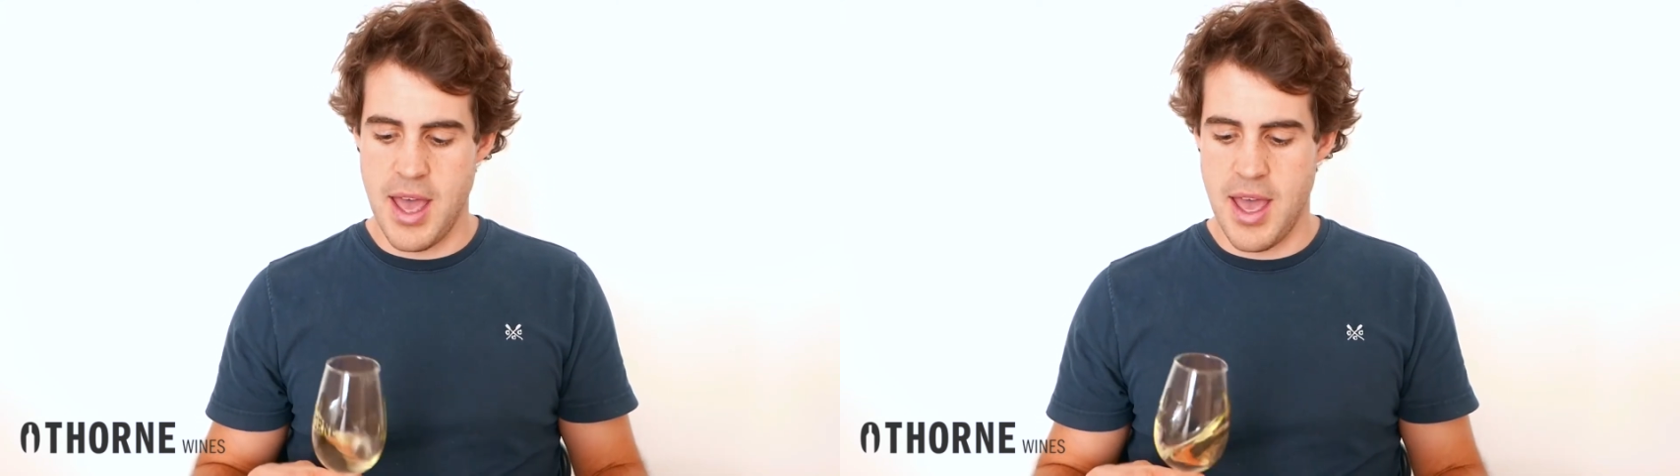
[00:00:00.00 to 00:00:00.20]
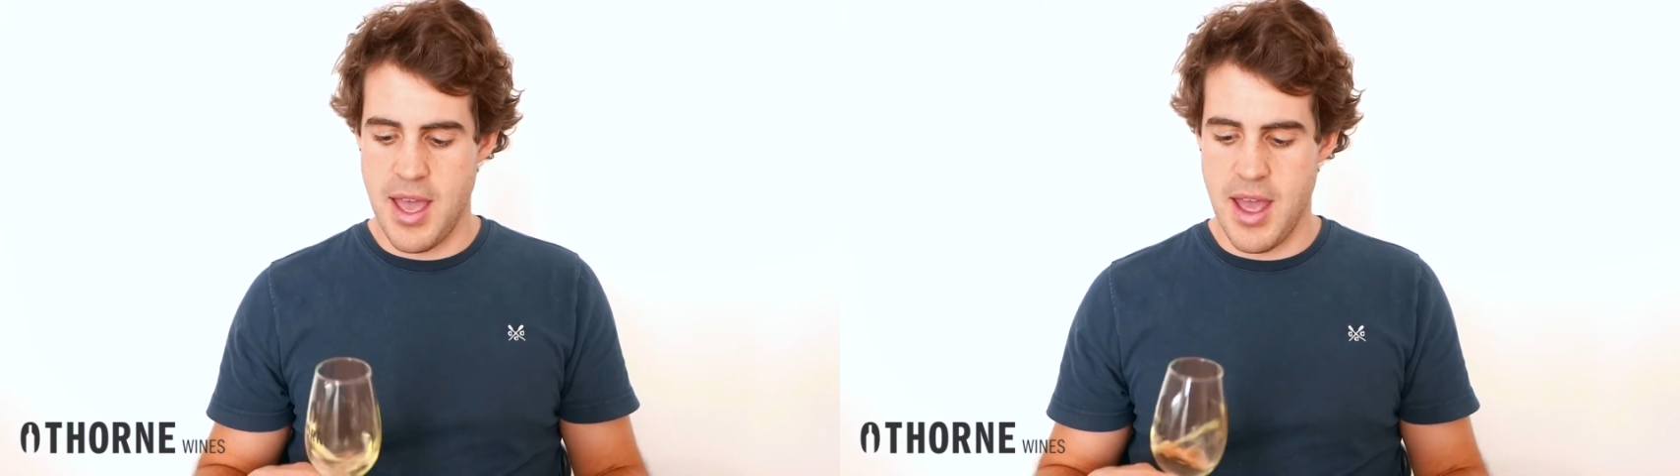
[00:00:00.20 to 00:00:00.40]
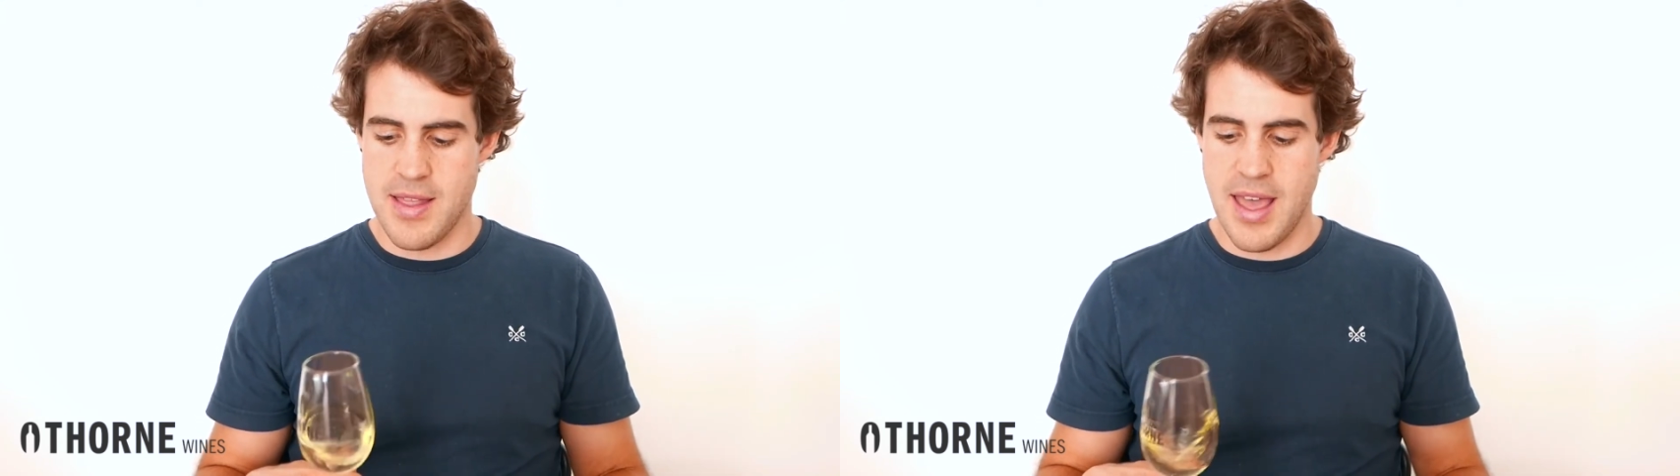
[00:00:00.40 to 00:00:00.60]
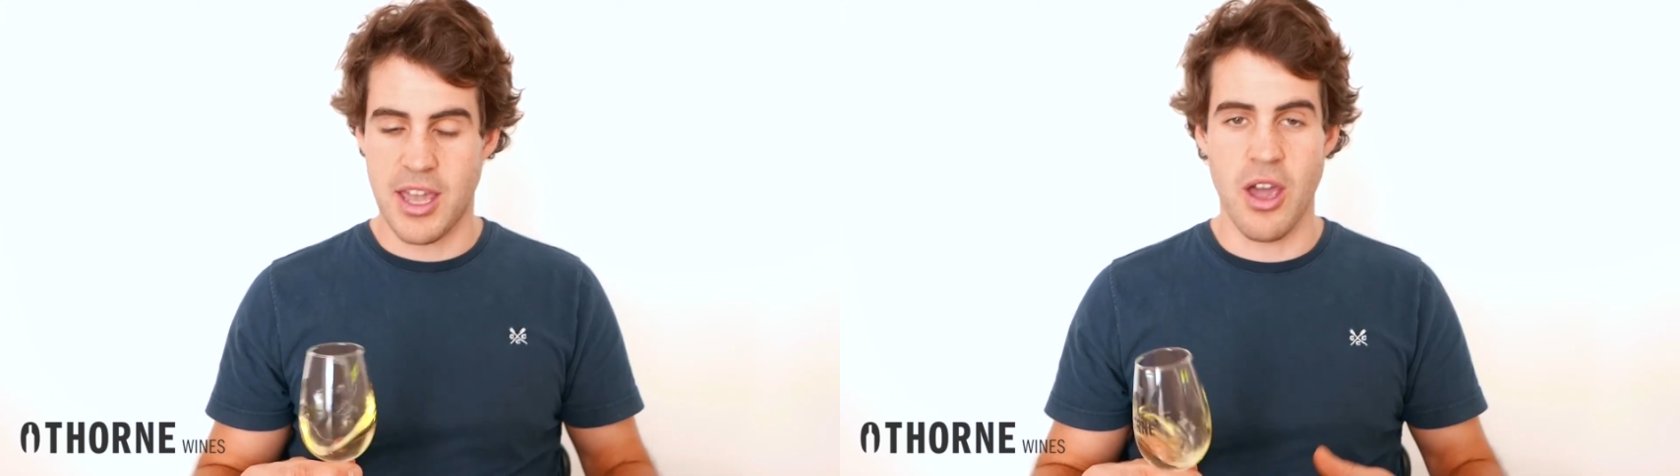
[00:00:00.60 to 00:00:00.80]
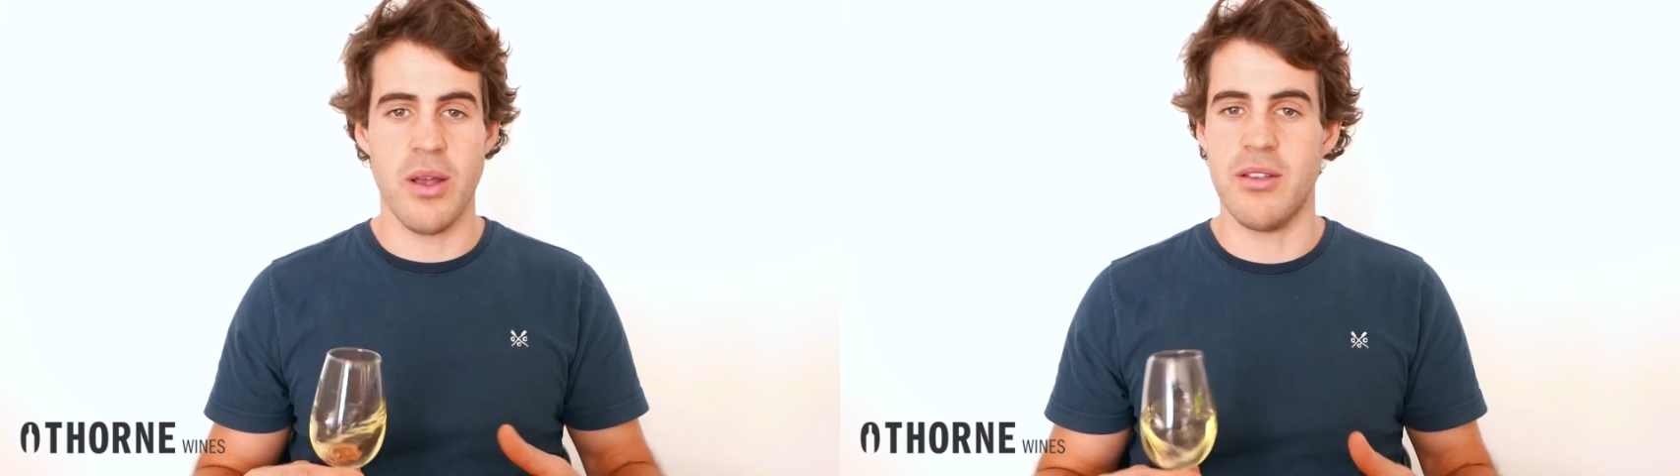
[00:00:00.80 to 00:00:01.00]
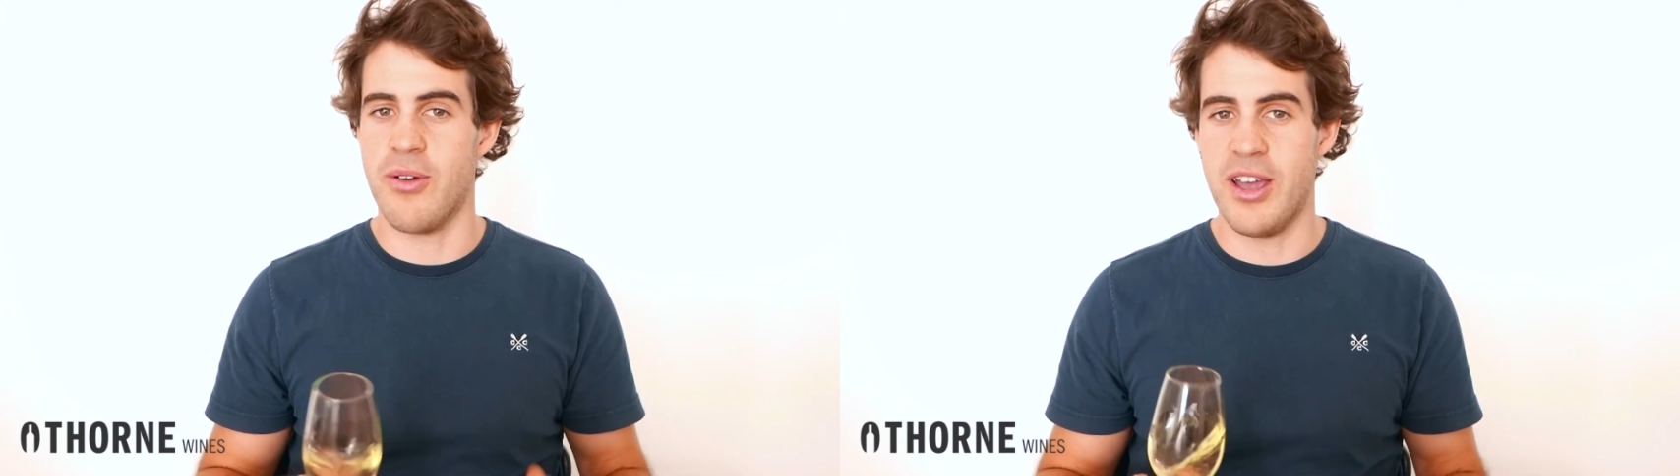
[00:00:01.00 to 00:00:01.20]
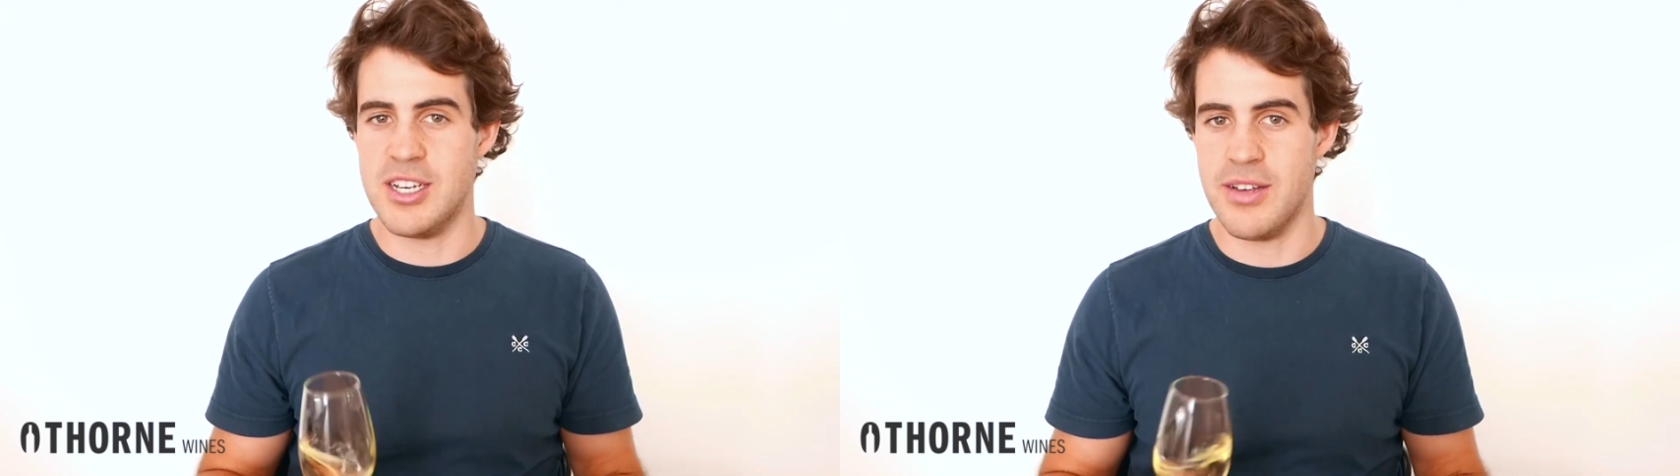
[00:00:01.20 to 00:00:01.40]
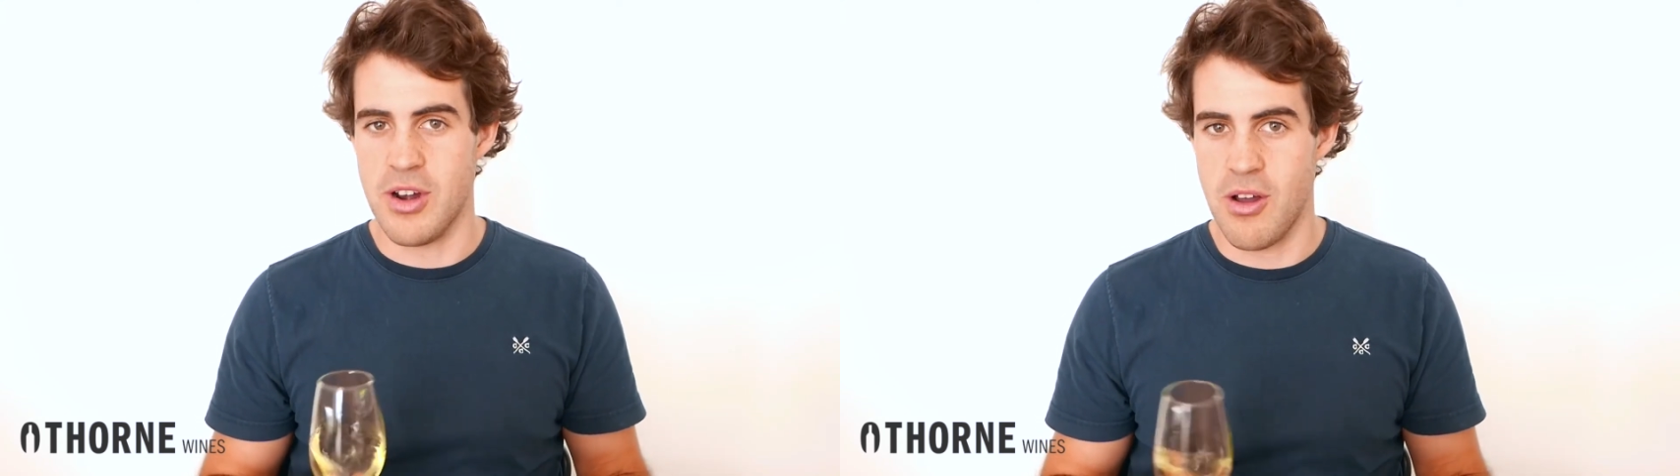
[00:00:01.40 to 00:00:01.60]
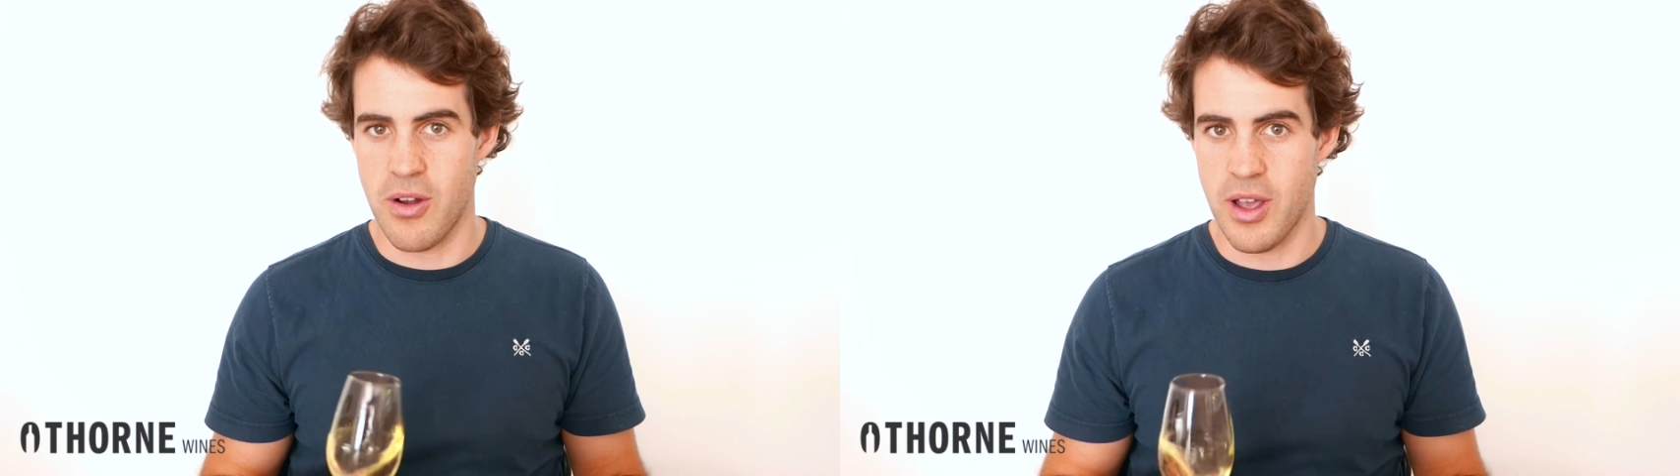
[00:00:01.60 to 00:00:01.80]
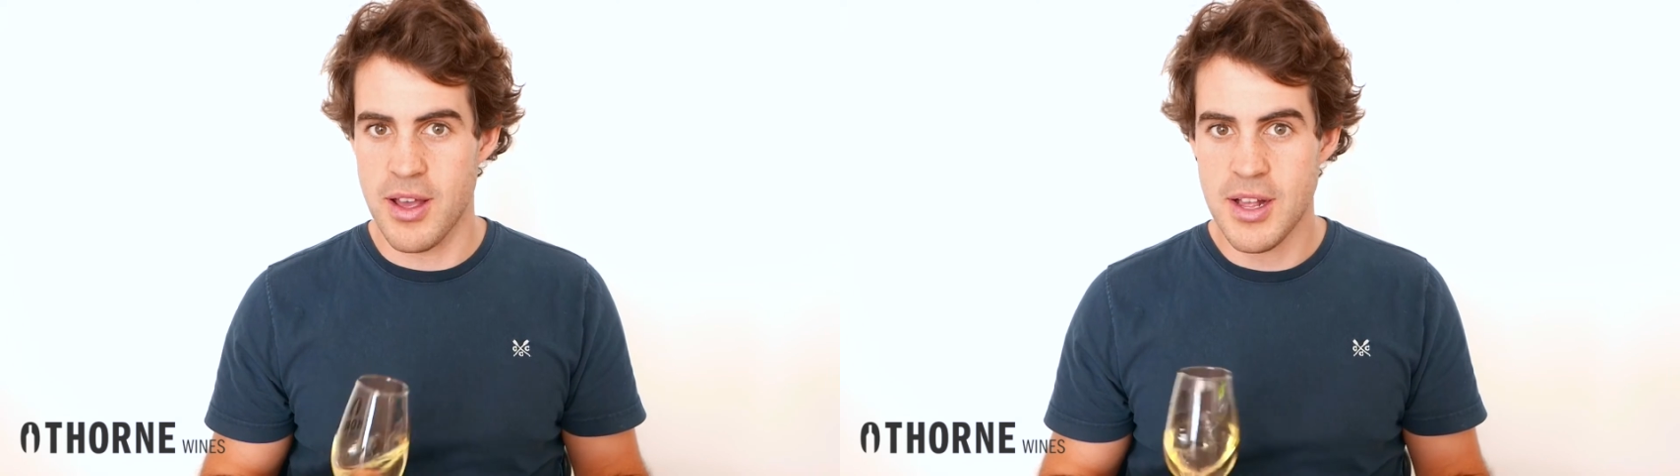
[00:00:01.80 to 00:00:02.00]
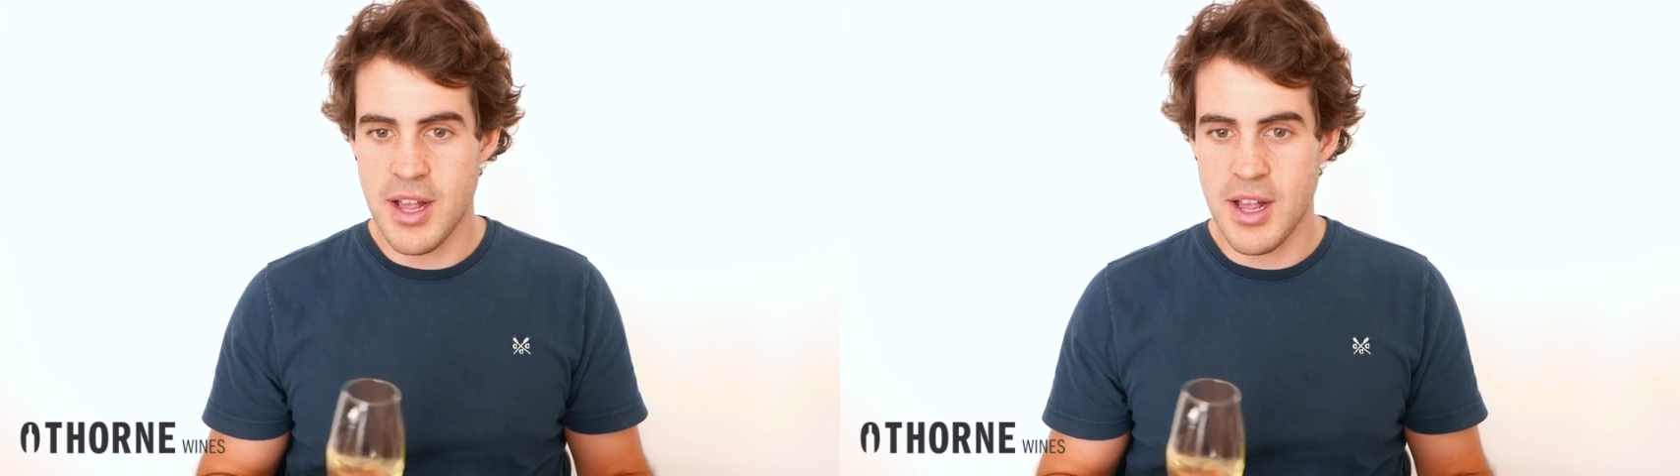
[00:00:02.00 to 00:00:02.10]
and they're going to age even longer.